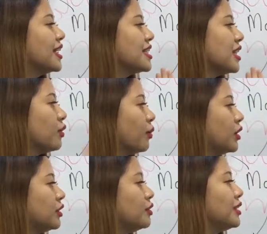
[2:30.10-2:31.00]
it is
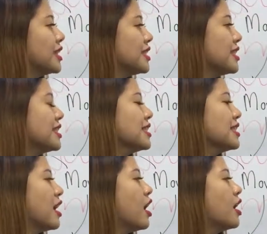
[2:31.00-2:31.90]
equal to distance
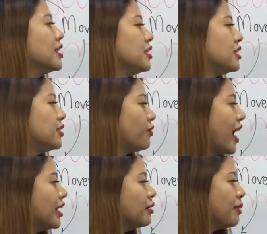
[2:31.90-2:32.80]

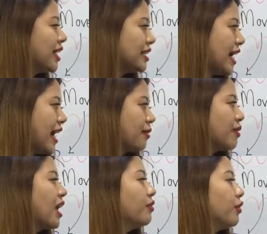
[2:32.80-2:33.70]
divided by time.
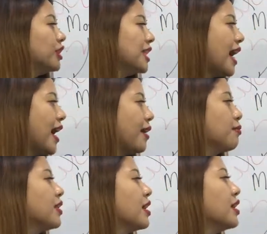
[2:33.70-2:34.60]
And for
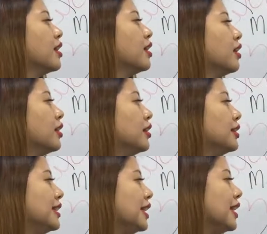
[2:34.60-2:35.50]
time,
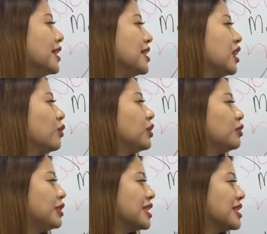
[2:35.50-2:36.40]
it is
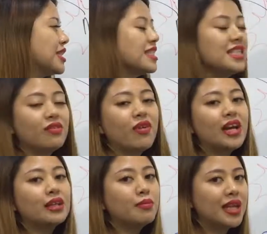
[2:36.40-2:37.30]
equal to distance
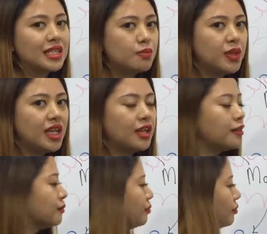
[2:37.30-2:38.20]
divided by
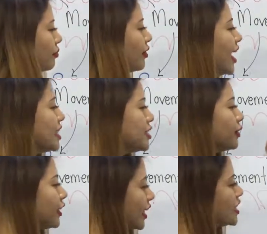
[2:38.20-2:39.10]
speed. As
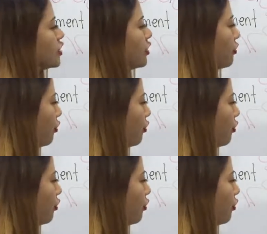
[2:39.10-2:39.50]
you look into